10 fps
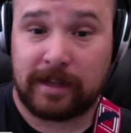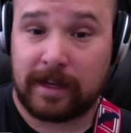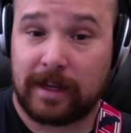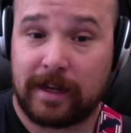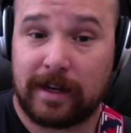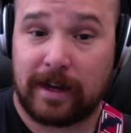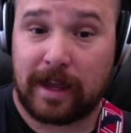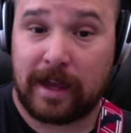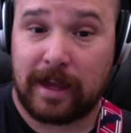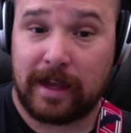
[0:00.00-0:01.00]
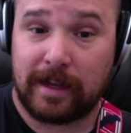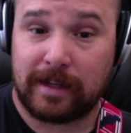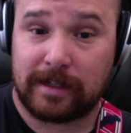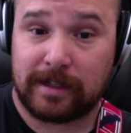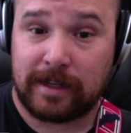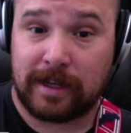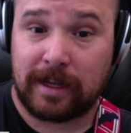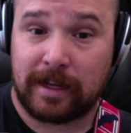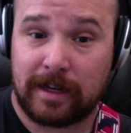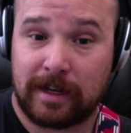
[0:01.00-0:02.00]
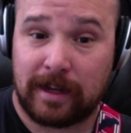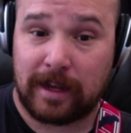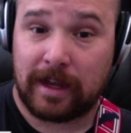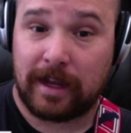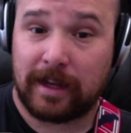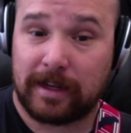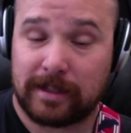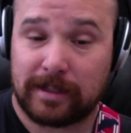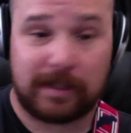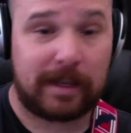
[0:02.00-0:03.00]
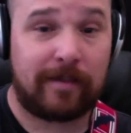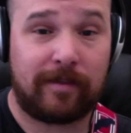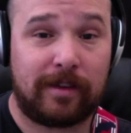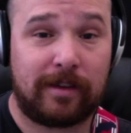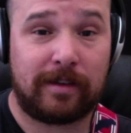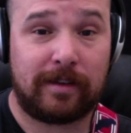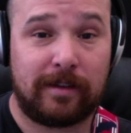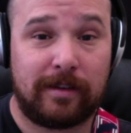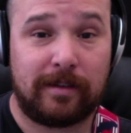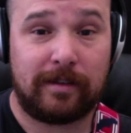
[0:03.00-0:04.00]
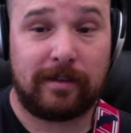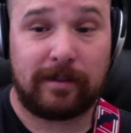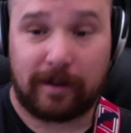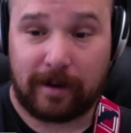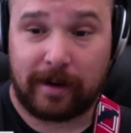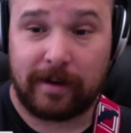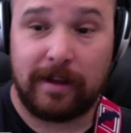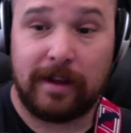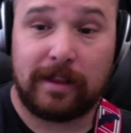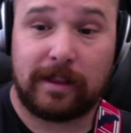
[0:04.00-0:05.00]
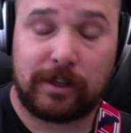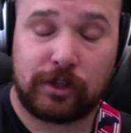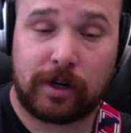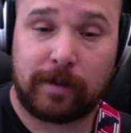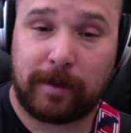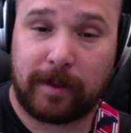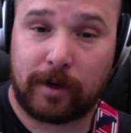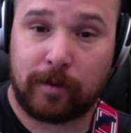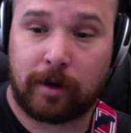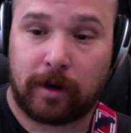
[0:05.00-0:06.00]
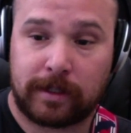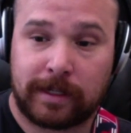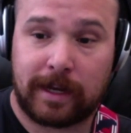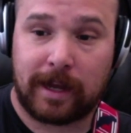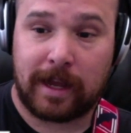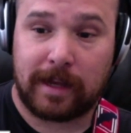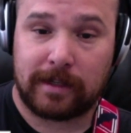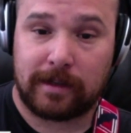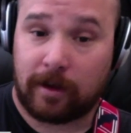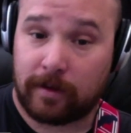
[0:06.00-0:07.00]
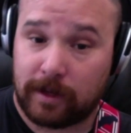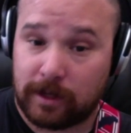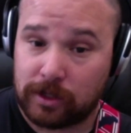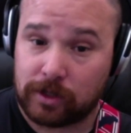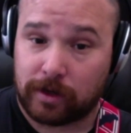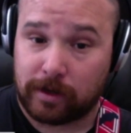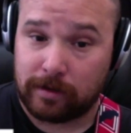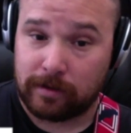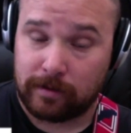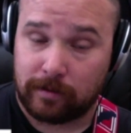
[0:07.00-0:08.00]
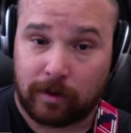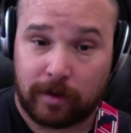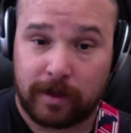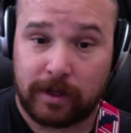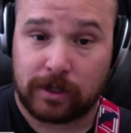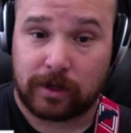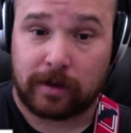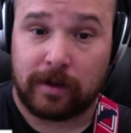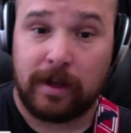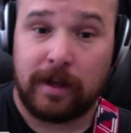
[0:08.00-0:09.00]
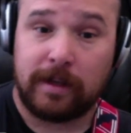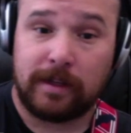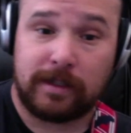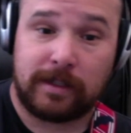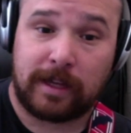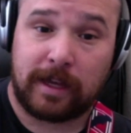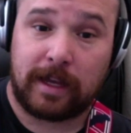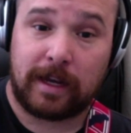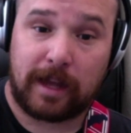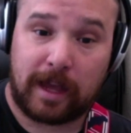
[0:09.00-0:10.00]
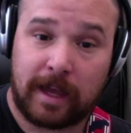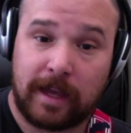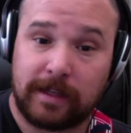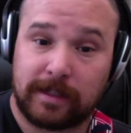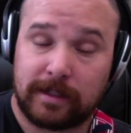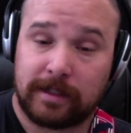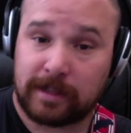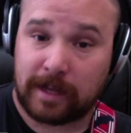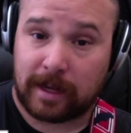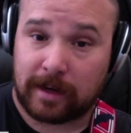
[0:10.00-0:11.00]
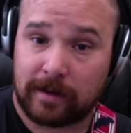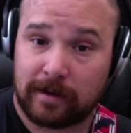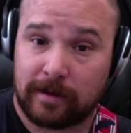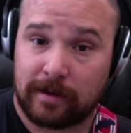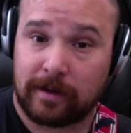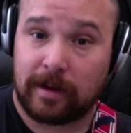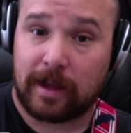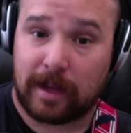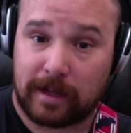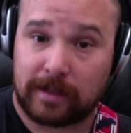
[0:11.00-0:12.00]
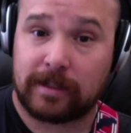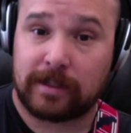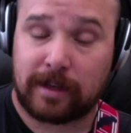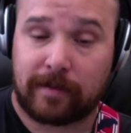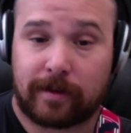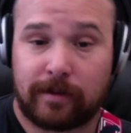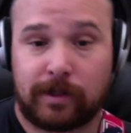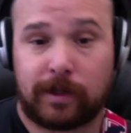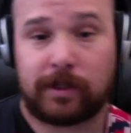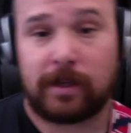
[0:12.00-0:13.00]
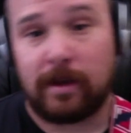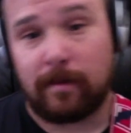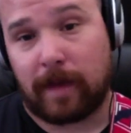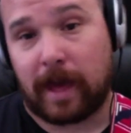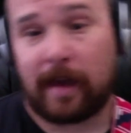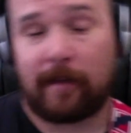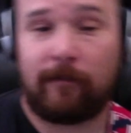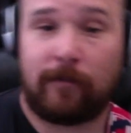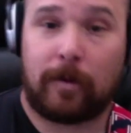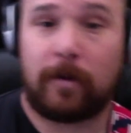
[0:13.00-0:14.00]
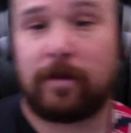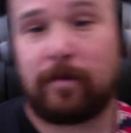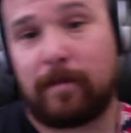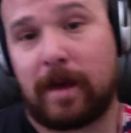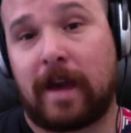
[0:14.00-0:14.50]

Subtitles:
10, 8, 10, 8, 7. All right, let's try to play that new part. 10, 8 on the E string. We're on the E string. 10, 8, 10, 8, 7. So it's back, forth,